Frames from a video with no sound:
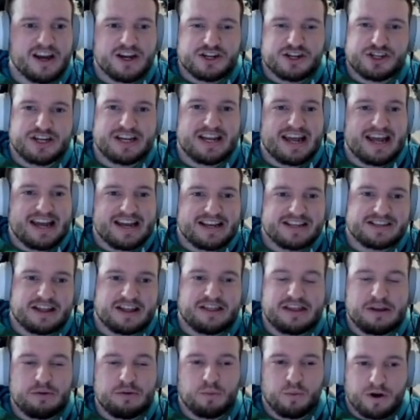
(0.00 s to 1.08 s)
She is
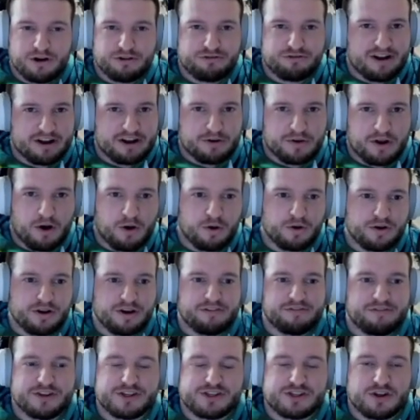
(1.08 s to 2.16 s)
the world record
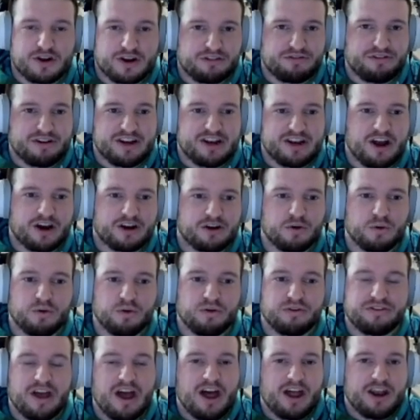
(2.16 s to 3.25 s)
holder for Sonic 3 and
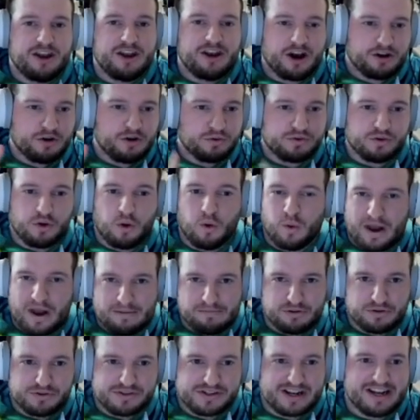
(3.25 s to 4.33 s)
Knuckles, Knuckles All
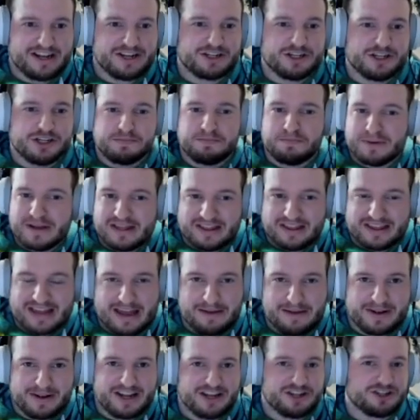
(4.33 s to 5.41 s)
Emeralds Glitchless, Beat the
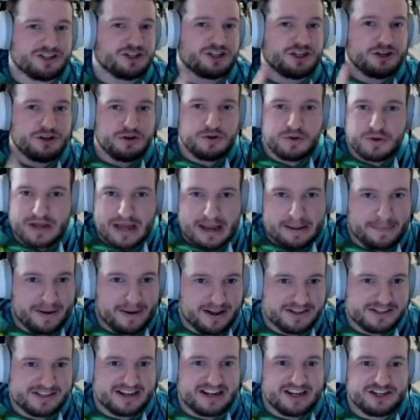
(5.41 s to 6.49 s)
Game Glitchless, New Game
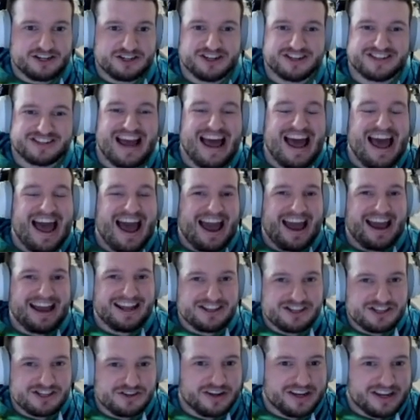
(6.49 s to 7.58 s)
Plus Glitchless,
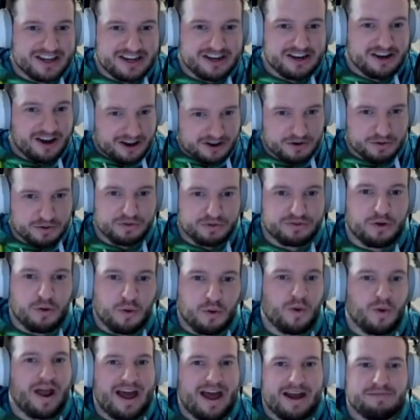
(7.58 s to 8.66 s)
and Sonic and Knuckles
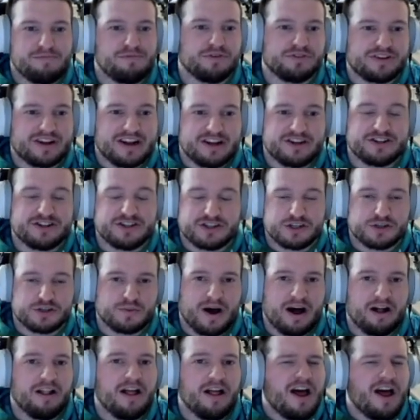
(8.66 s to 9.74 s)
All Emeralds Glitchless as
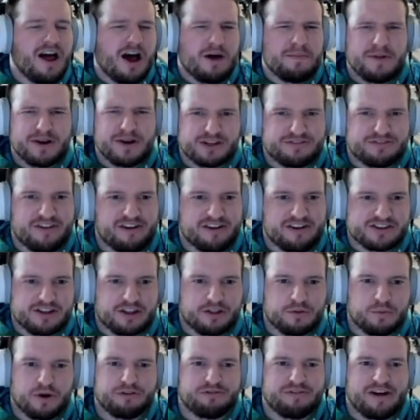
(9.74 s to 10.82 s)
well, amongst various
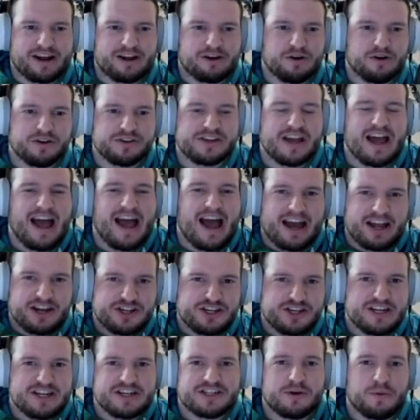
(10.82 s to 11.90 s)
other world records. And
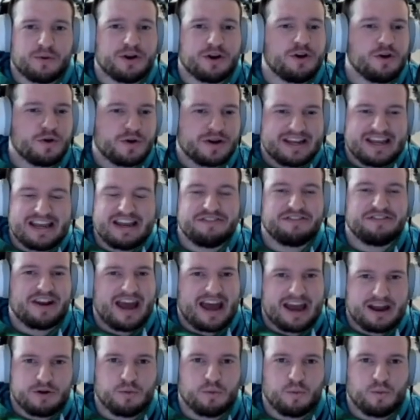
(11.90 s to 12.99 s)
she is someone who can even
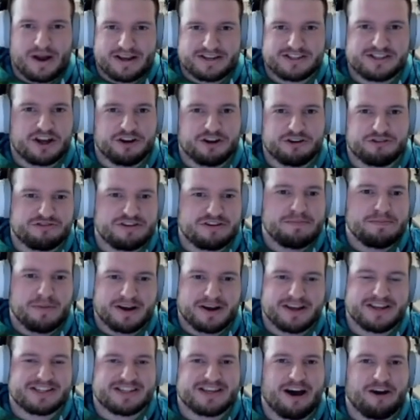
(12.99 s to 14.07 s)
out West Country
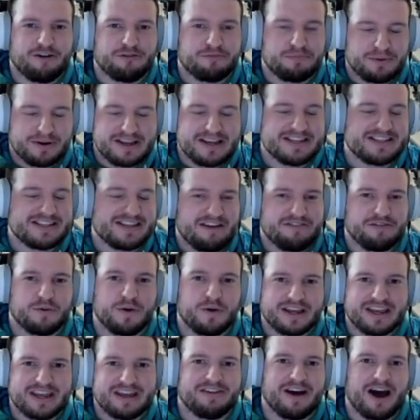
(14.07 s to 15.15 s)
myself. Please,
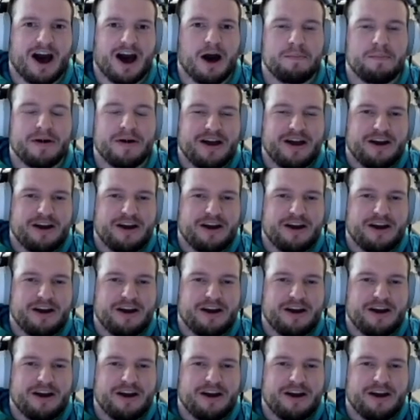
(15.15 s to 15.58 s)
everyone, give it up